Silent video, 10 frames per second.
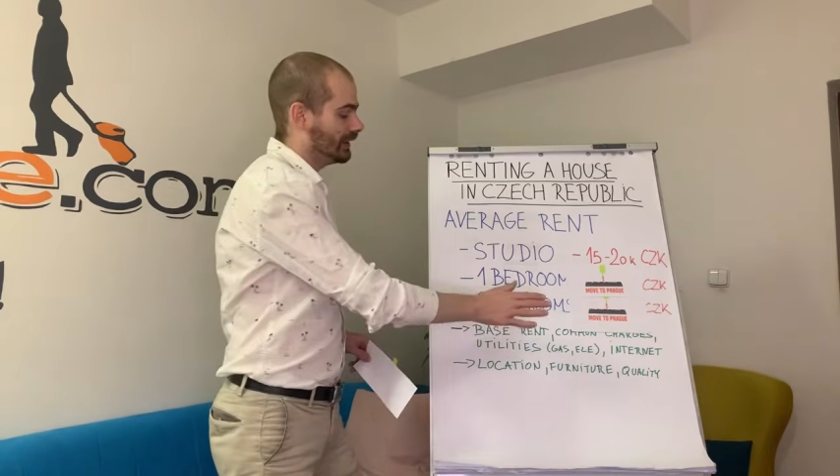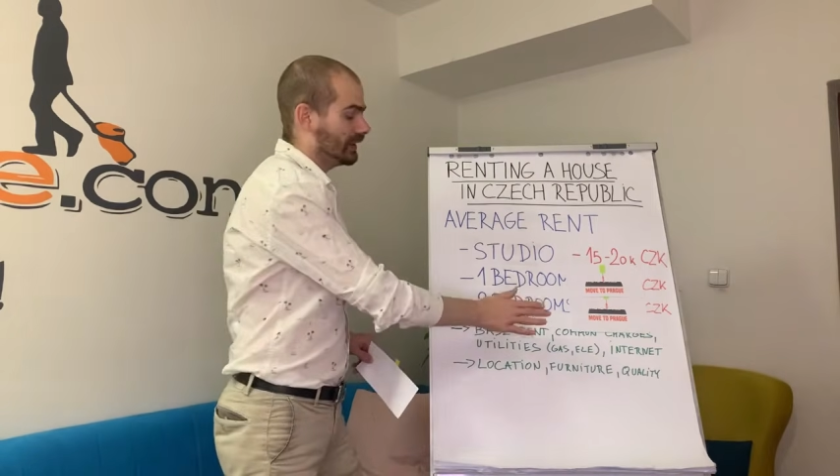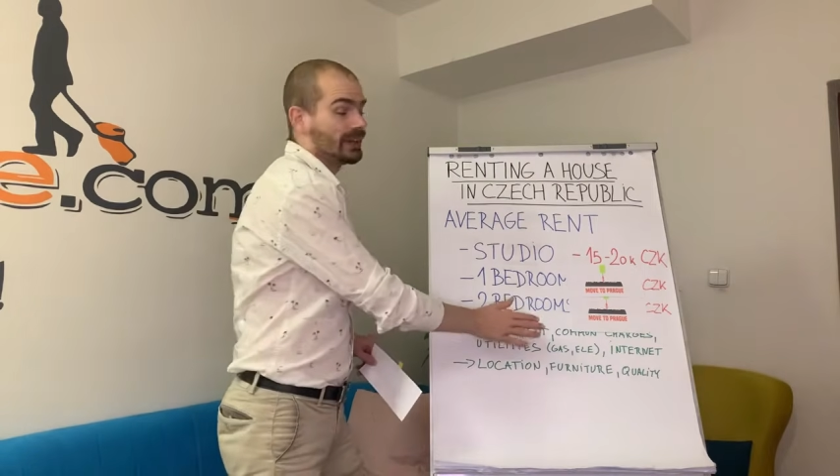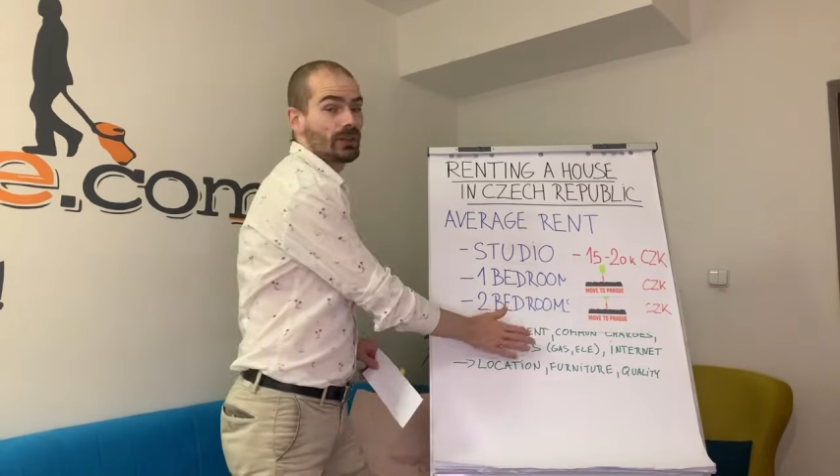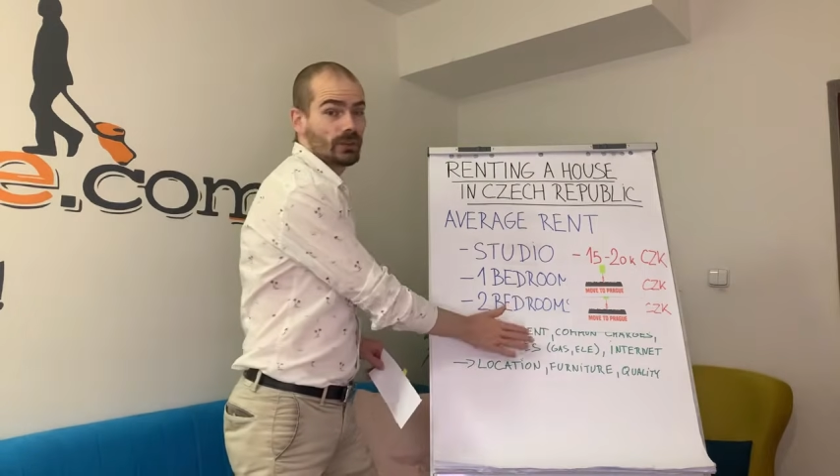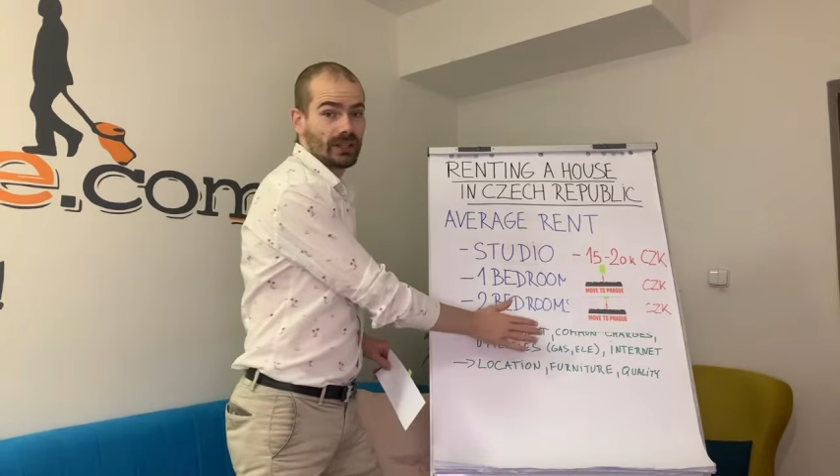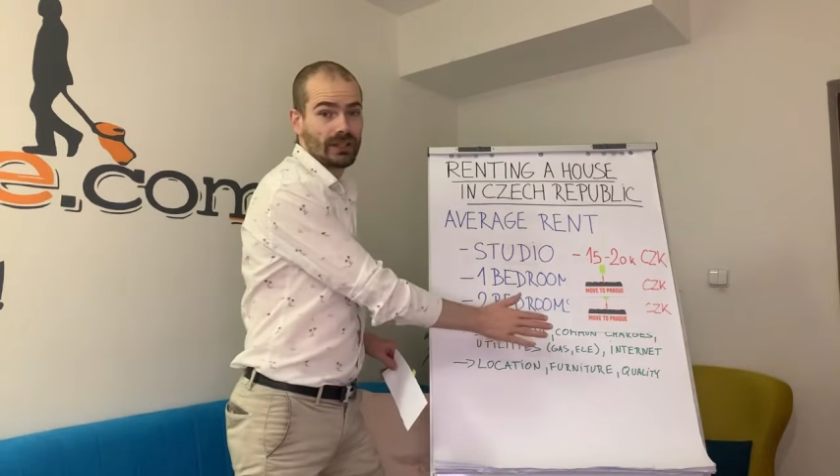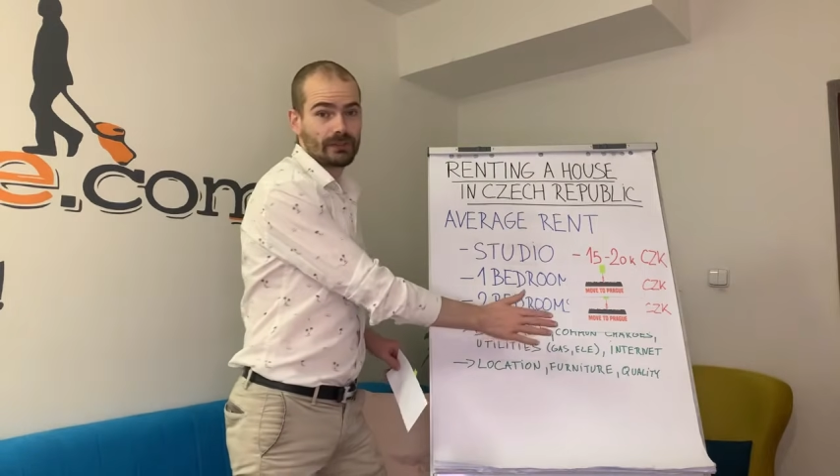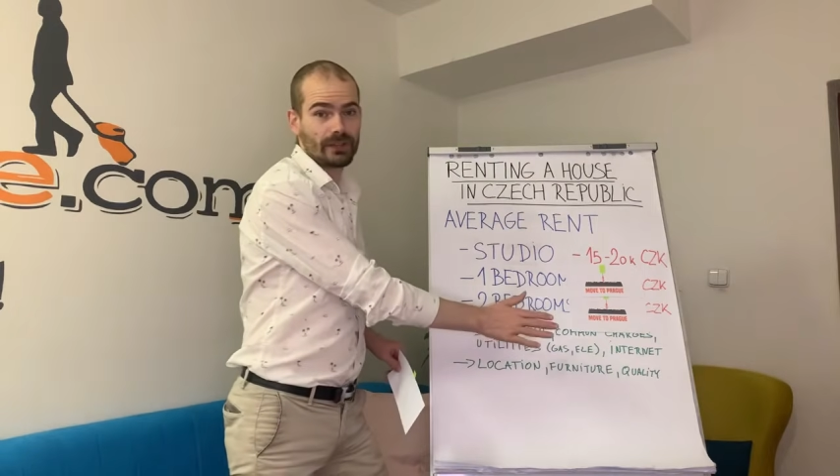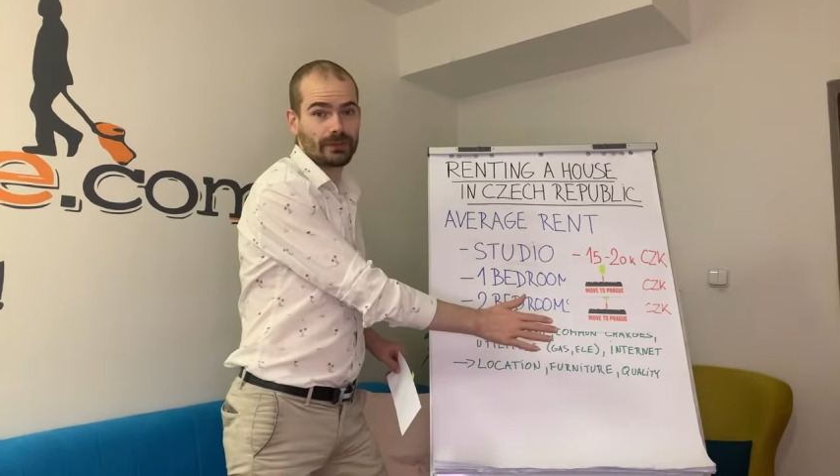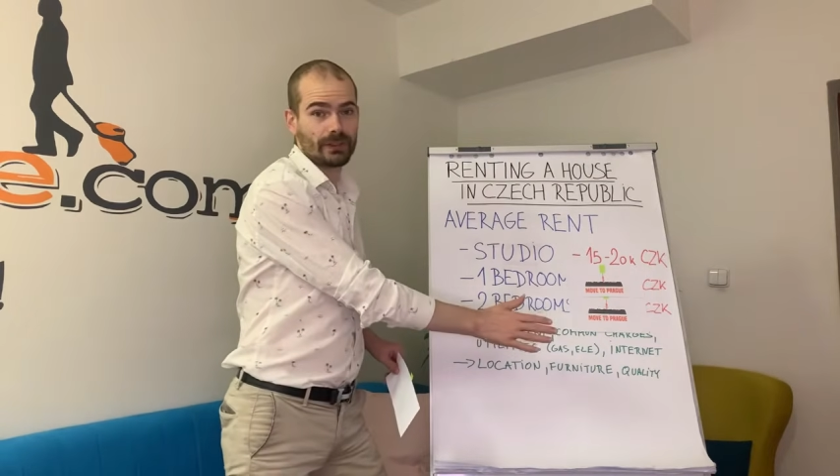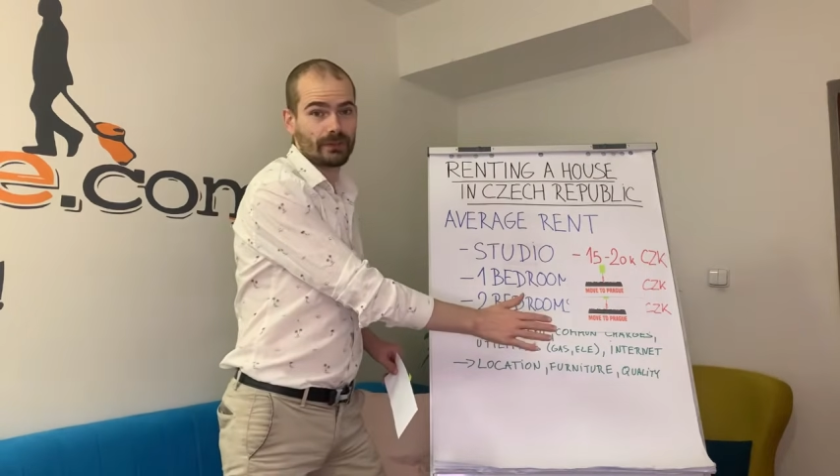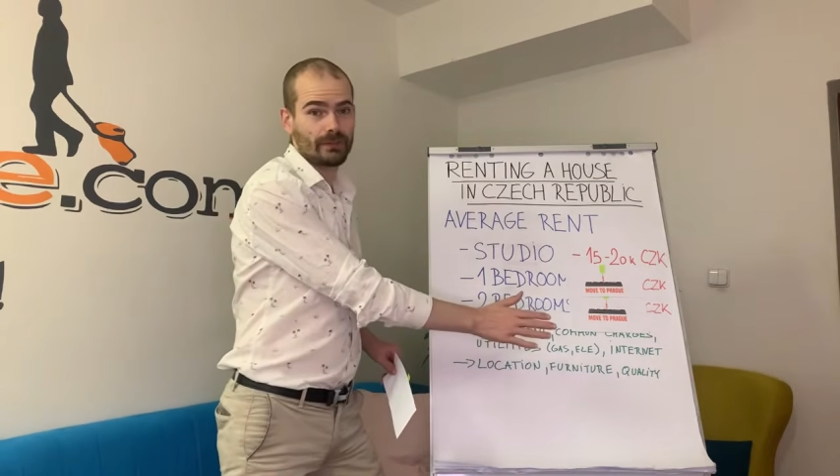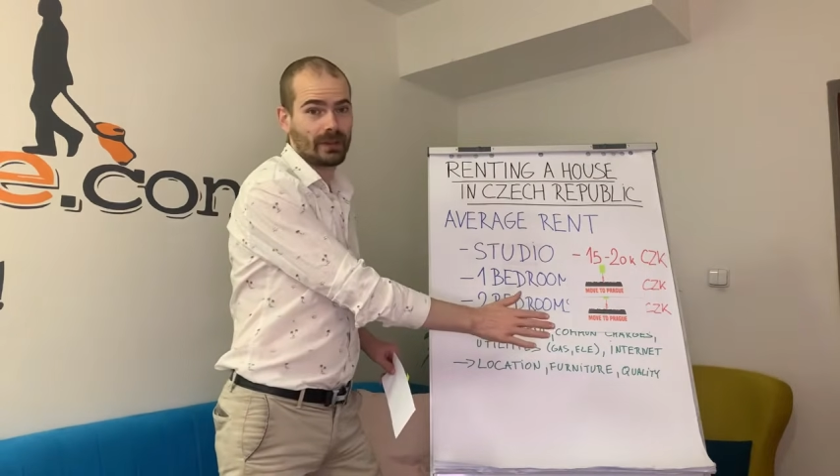including everything.